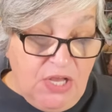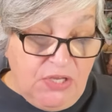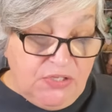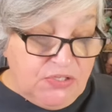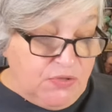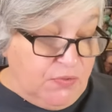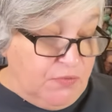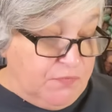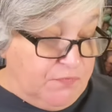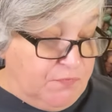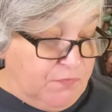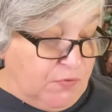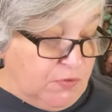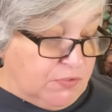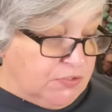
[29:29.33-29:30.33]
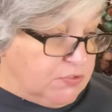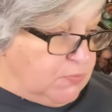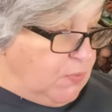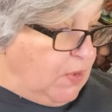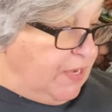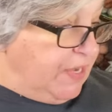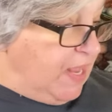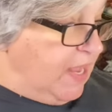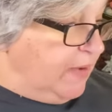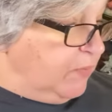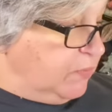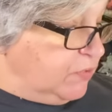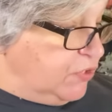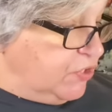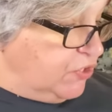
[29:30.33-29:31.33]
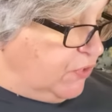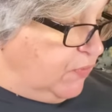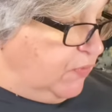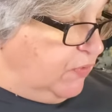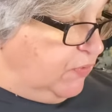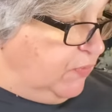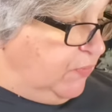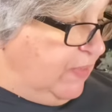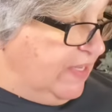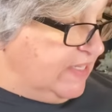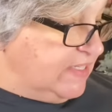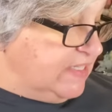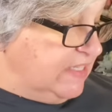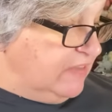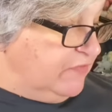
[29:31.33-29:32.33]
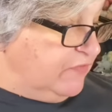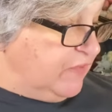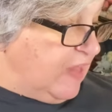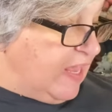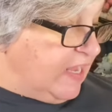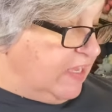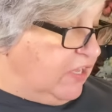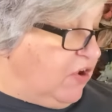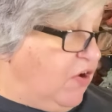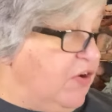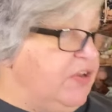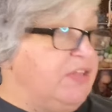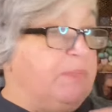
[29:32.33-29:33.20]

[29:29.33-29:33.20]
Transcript: So the first one I will show you is the Fleck yarn, the